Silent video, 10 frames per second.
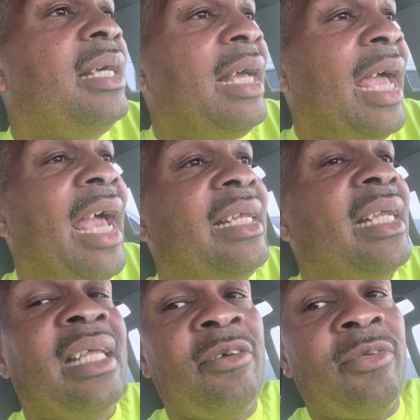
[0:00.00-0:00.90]
had that
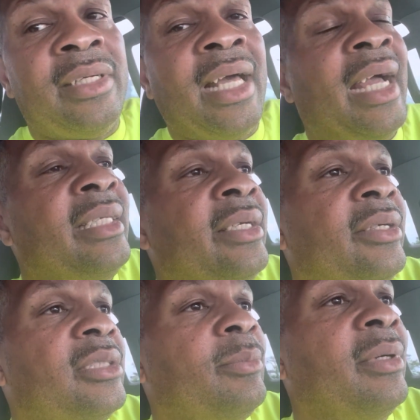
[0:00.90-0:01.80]
thing for 9
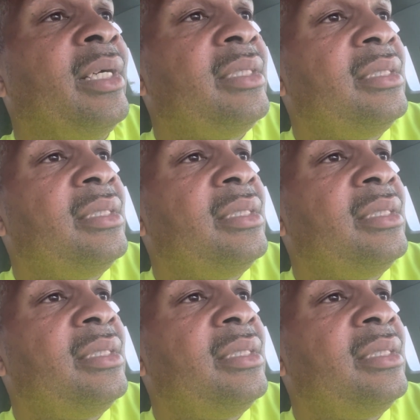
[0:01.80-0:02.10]
years, but